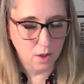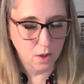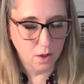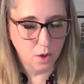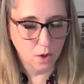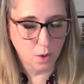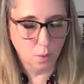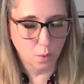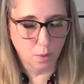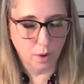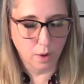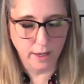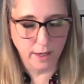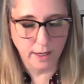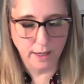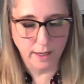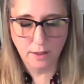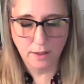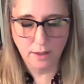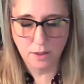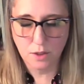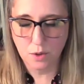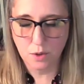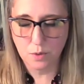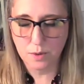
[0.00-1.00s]
You're
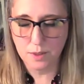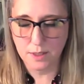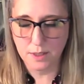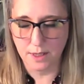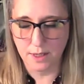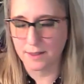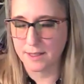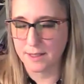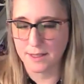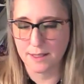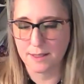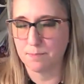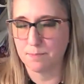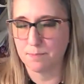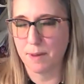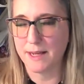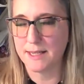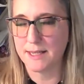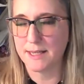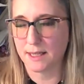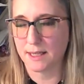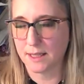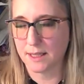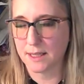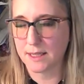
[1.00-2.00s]
wanting to
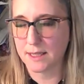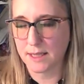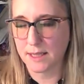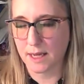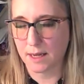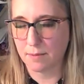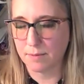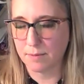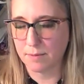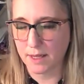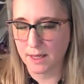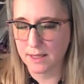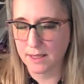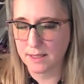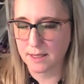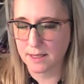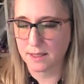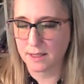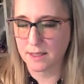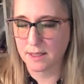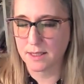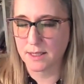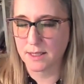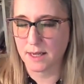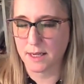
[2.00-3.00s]
basically the same thing,
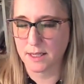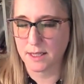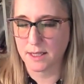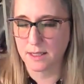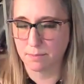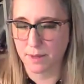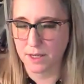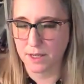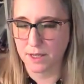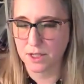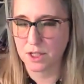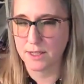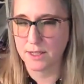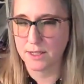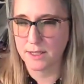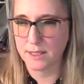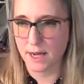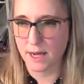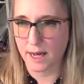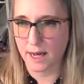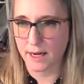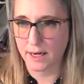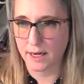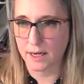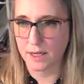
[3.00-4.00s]
synthesize a bunch of
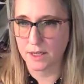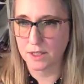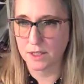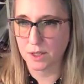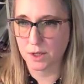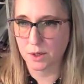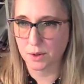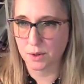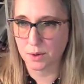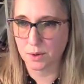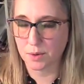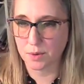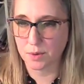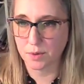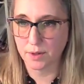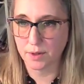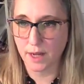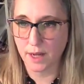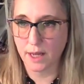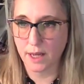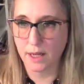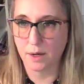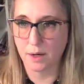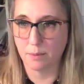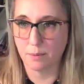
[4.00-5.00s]
data to
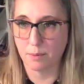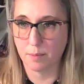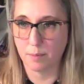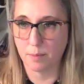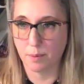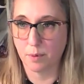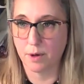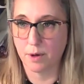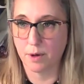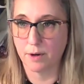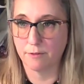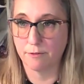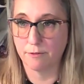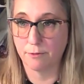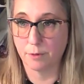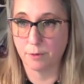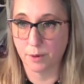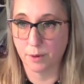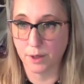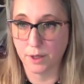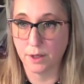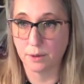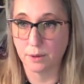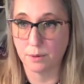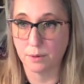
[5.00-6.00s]
create a report
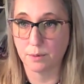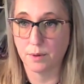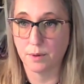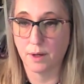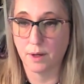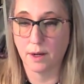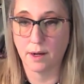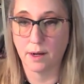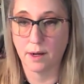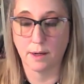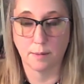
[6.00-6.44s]
for you.